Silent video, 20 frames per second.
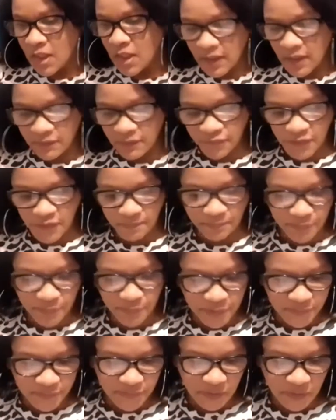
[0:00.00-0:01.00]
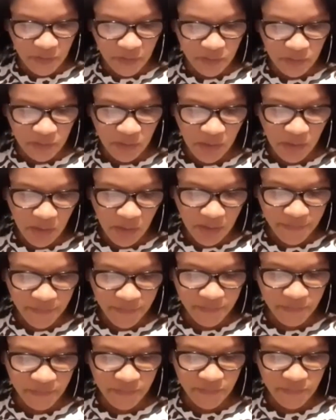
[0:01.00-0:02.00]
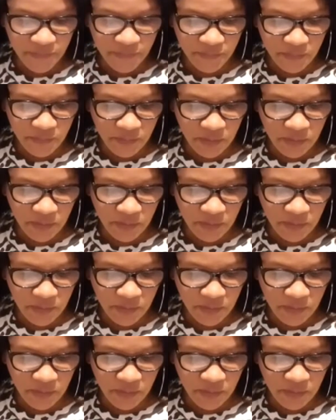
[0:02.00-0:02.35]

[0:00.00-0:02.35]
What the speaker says: If the person is